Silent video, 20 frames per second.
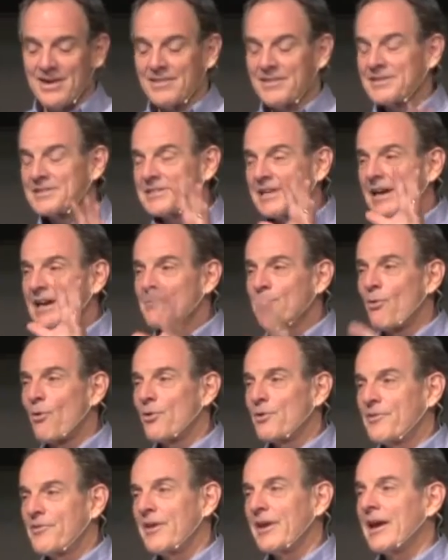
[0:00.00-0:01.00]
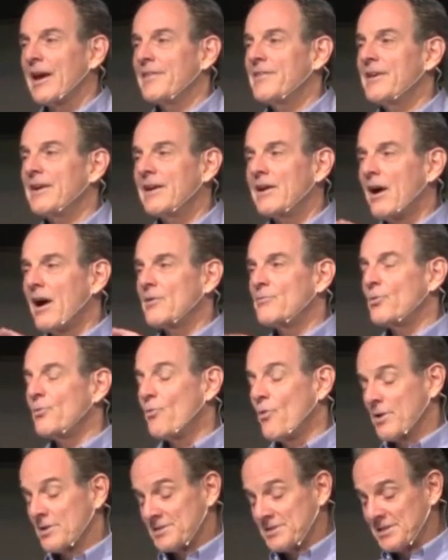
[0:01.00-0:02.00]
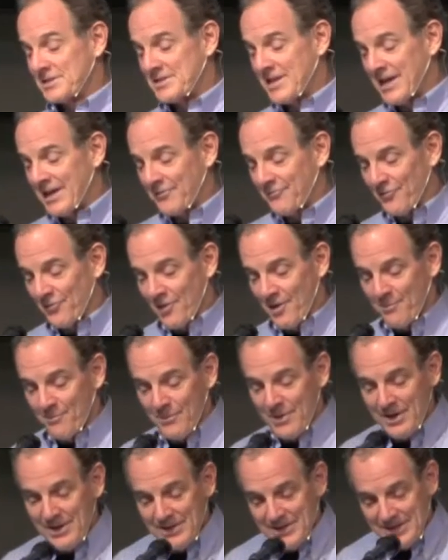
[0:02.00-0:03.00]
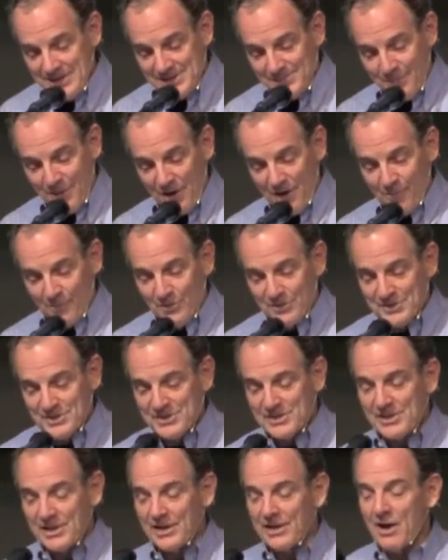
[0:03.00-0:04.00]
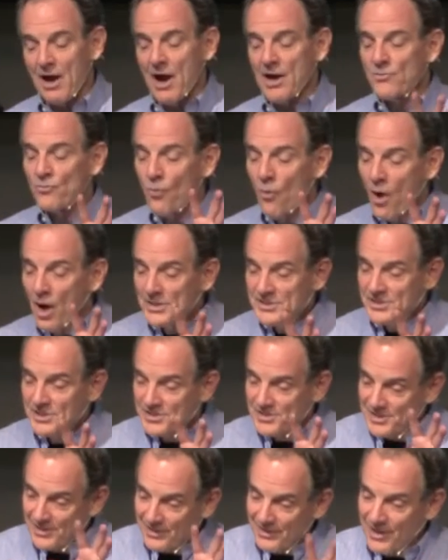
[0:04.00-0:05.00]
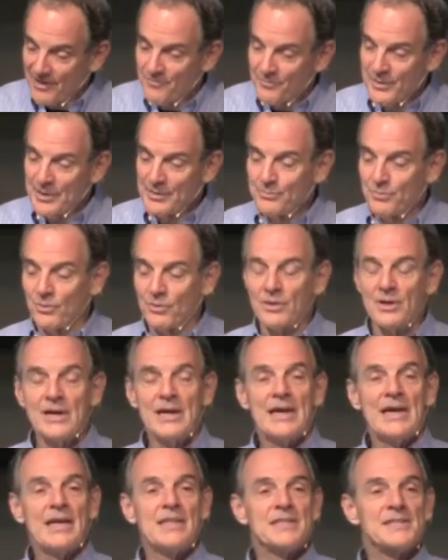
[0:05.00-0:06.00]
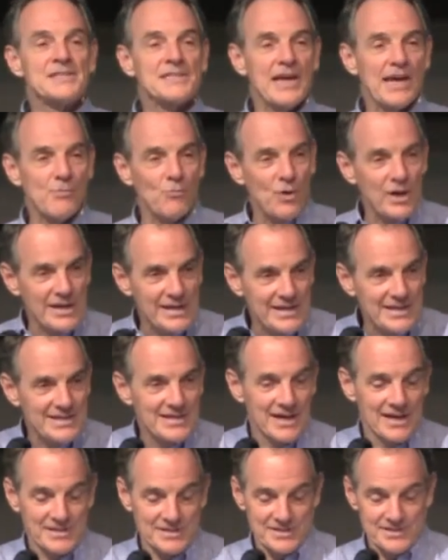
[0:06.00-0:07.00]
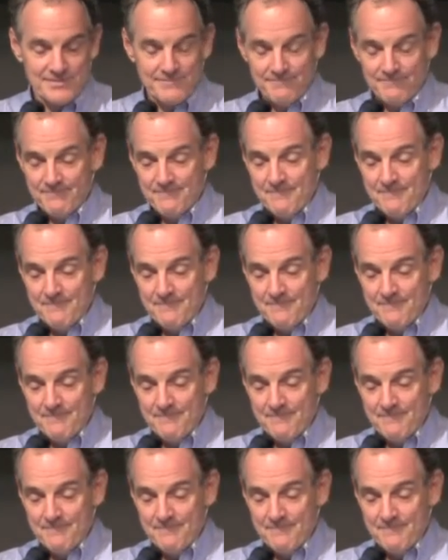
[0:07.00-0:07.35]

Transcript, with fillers: The second important thing I think God would want us to take from these parables is that God wants us to love people in the same way He does.